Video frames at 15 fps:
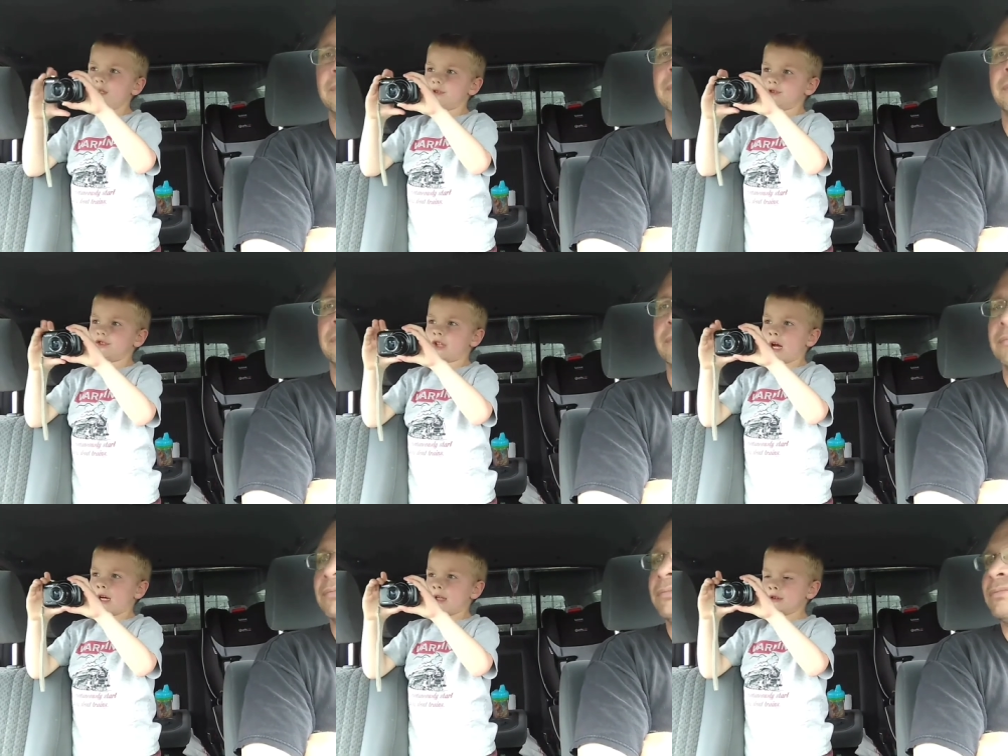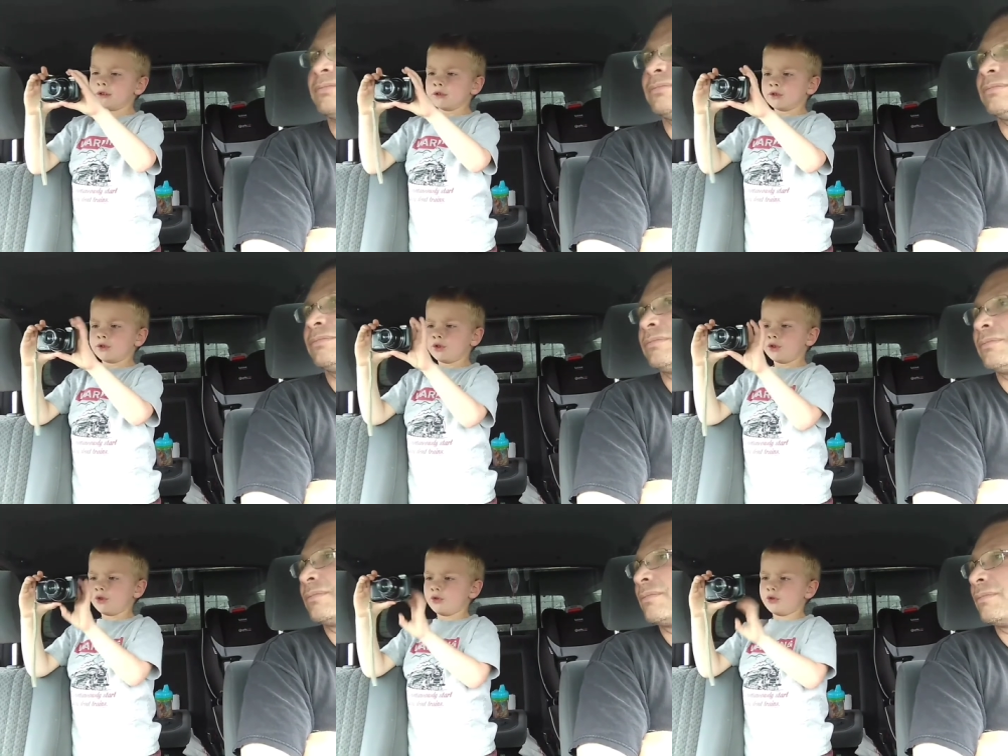is
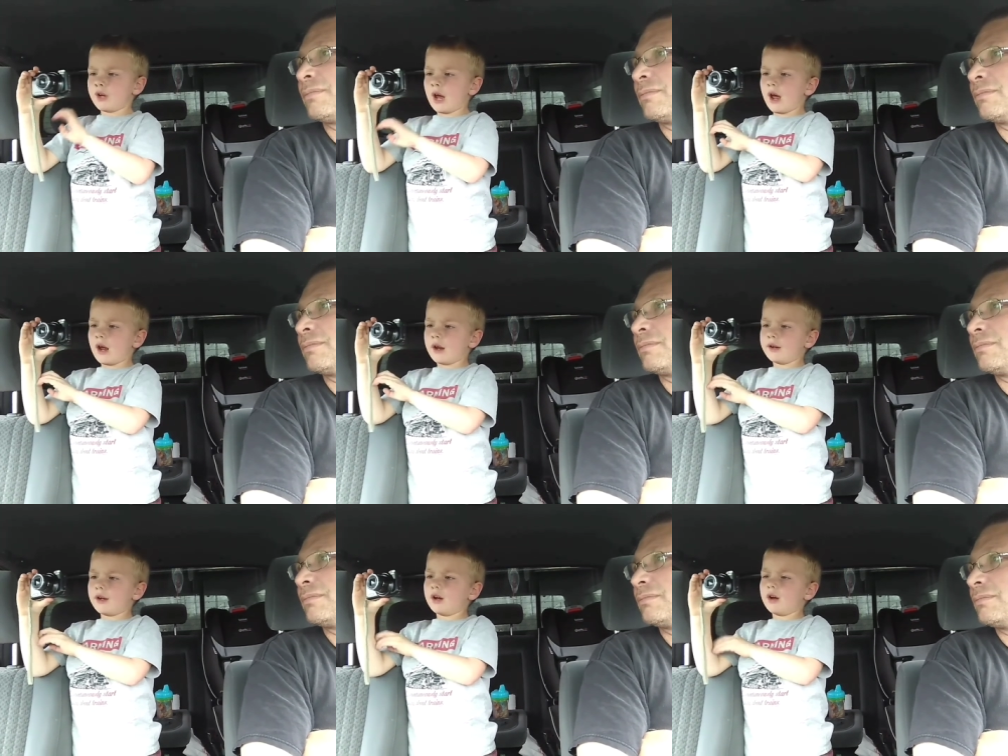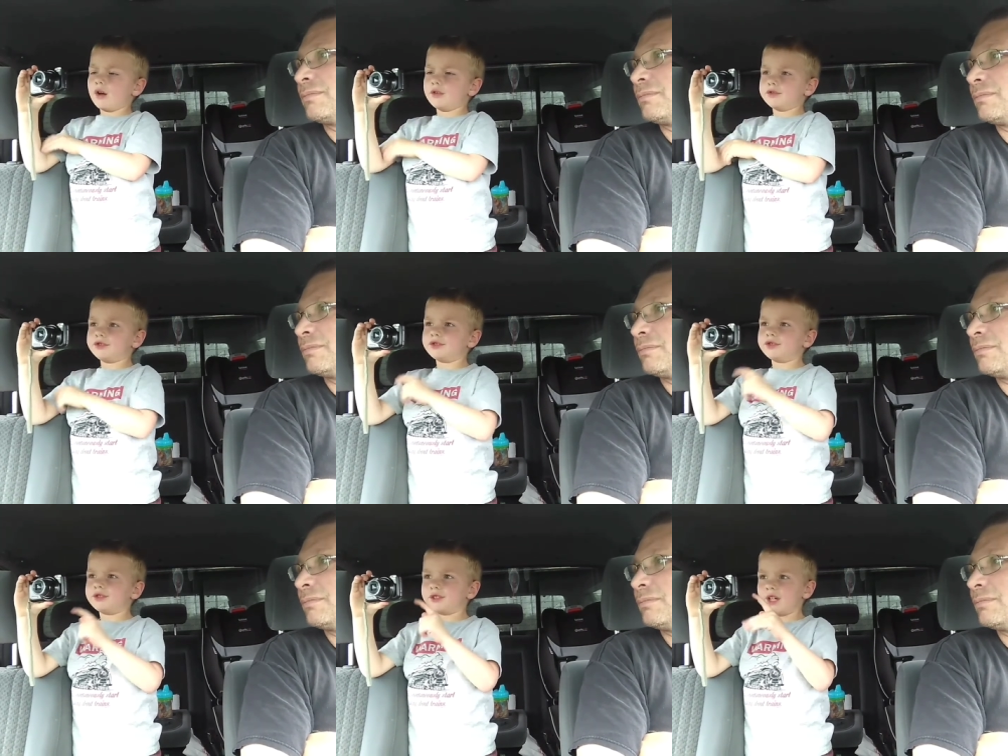after that a
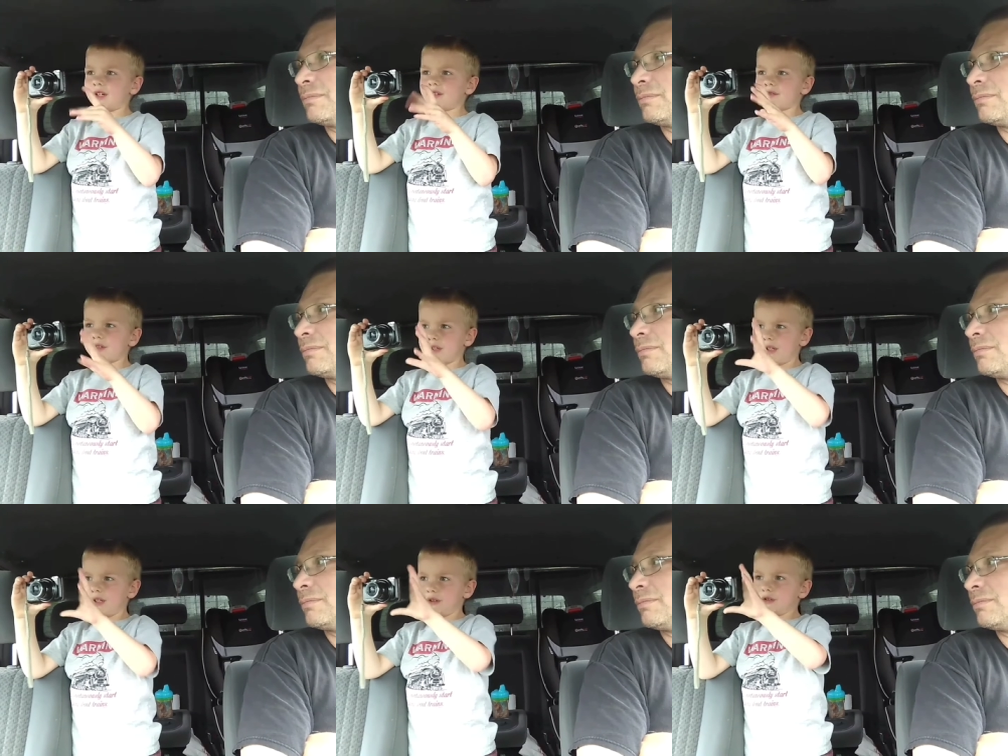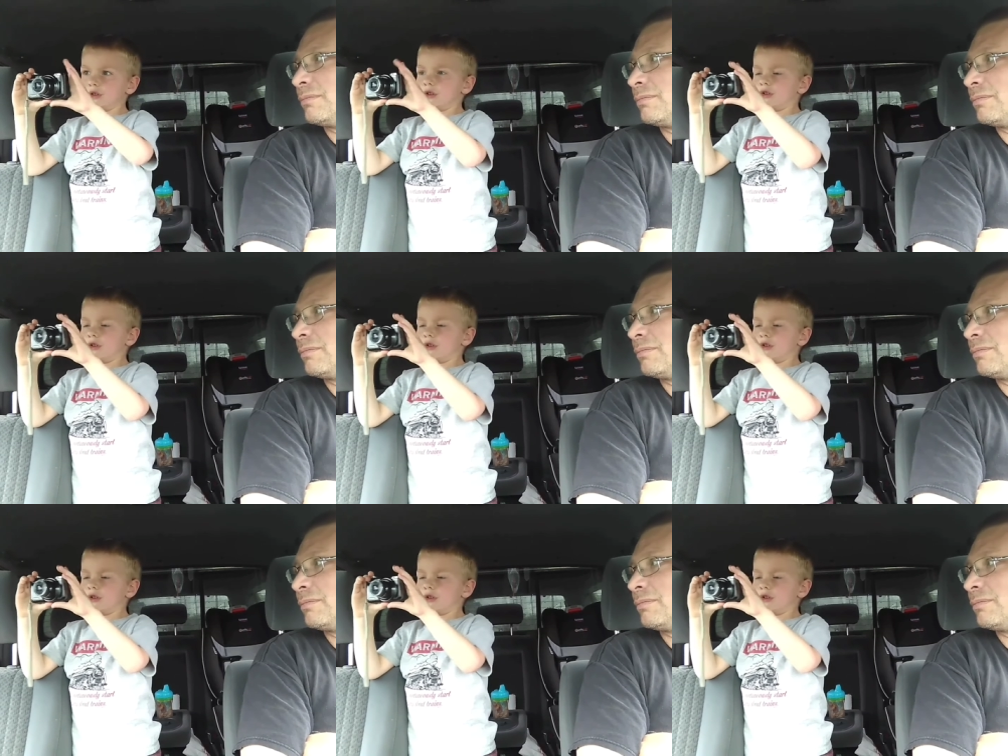friendly